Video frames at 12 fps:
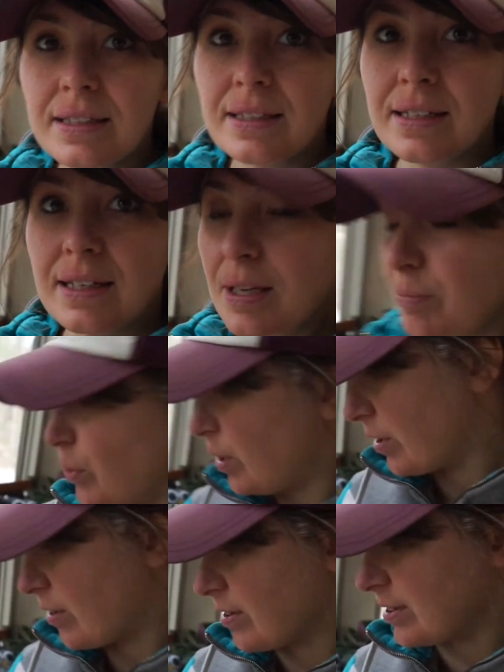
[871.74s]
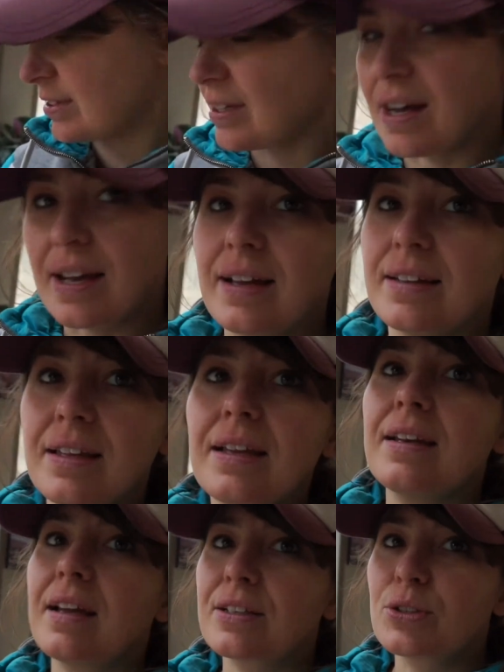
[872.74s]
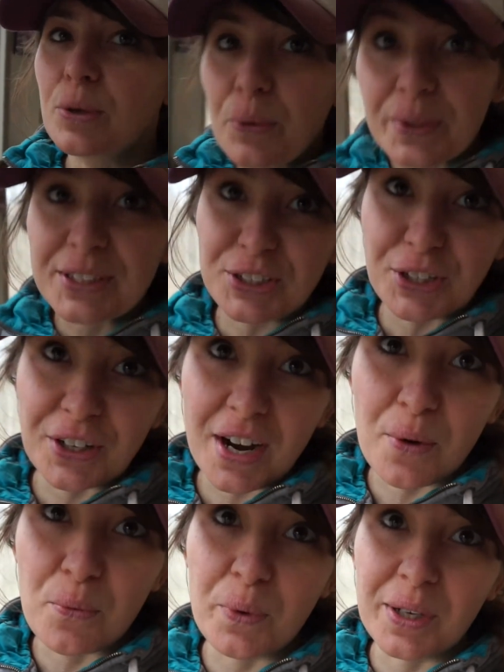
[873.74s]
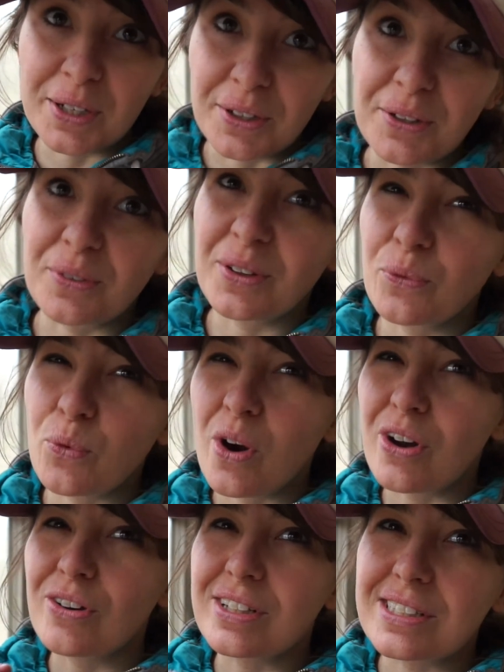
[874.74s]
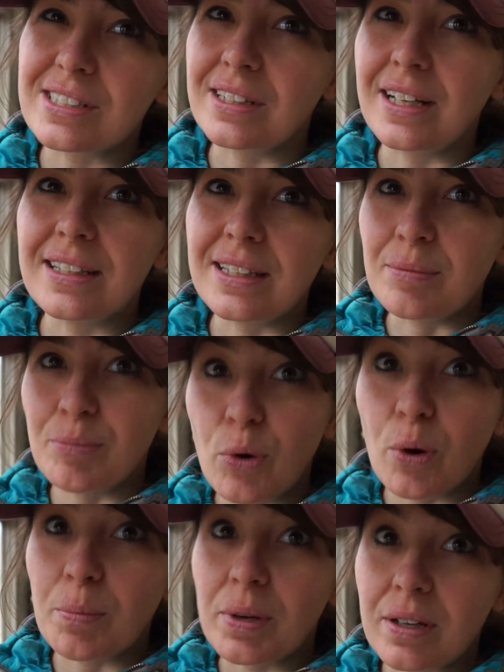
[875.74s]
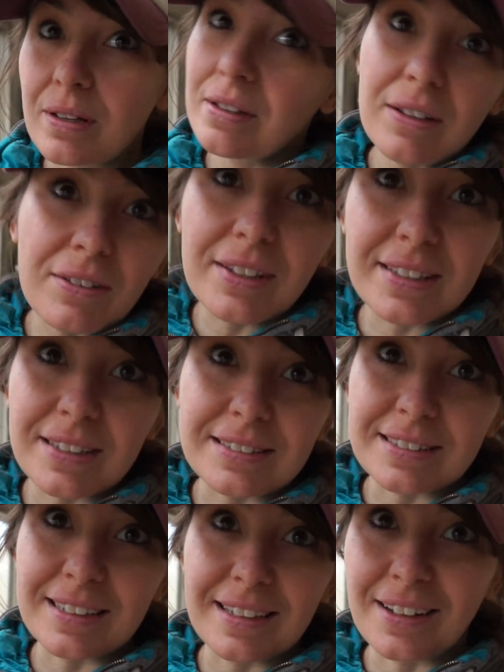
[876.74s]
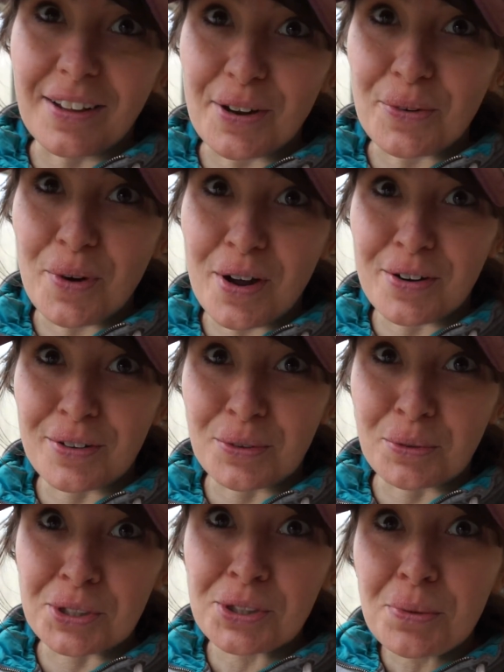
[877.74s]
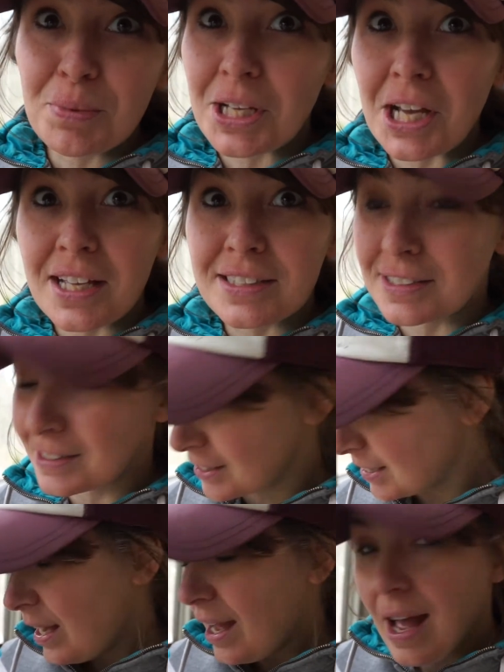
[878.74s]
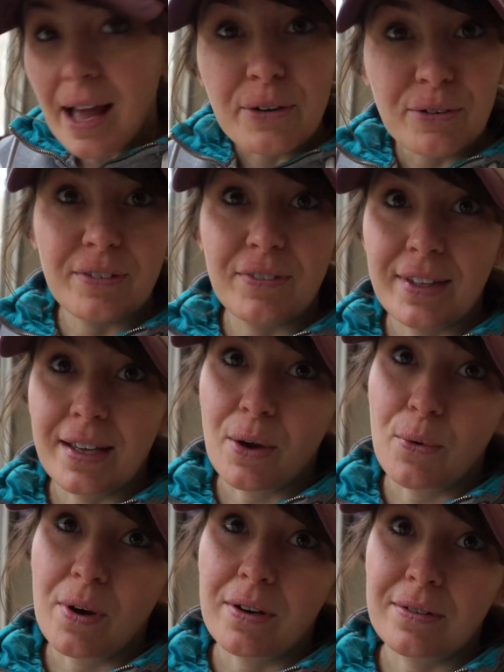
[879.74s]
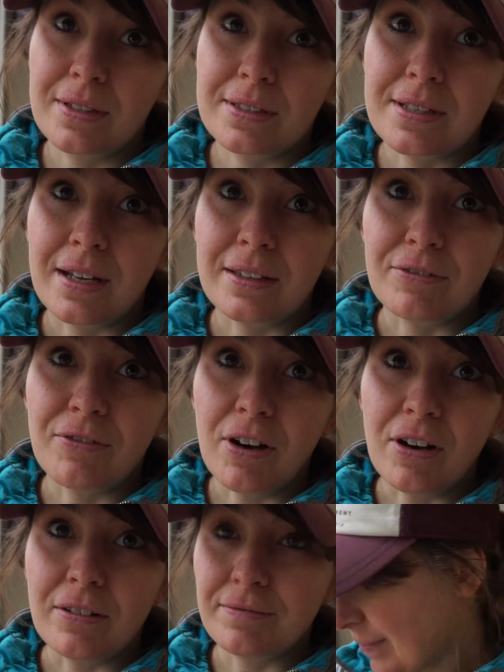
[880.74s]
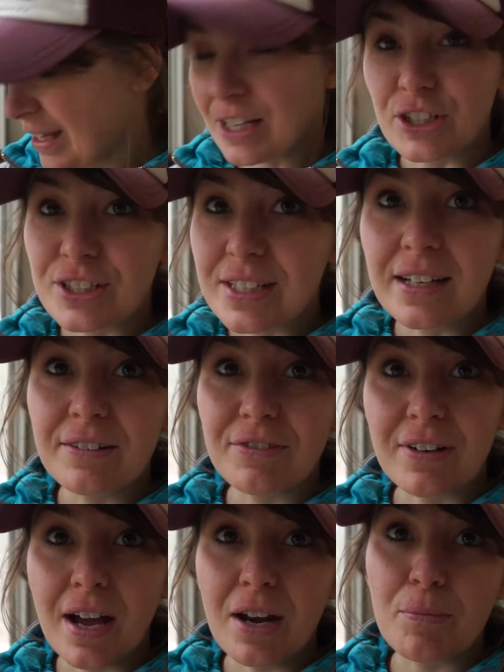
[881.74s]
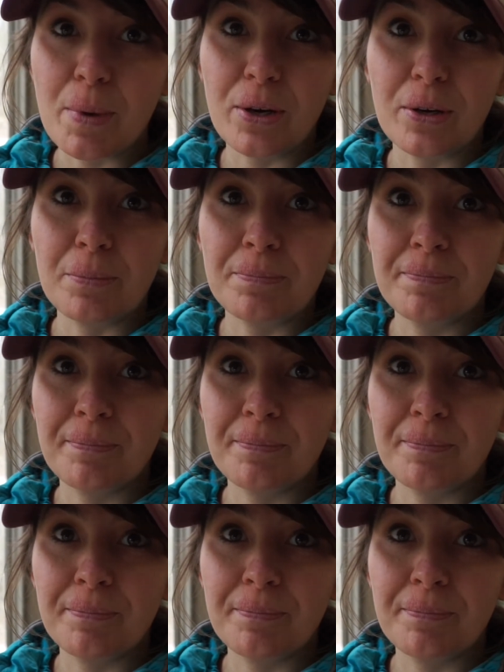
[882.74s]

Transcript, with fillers: gonna keep watering this guy. And then next winter I will water it slightly more. But clearly it doesn't need a lot of water in the winter because I don't even think I watered this guy in the fall. I just kind of forgot about him.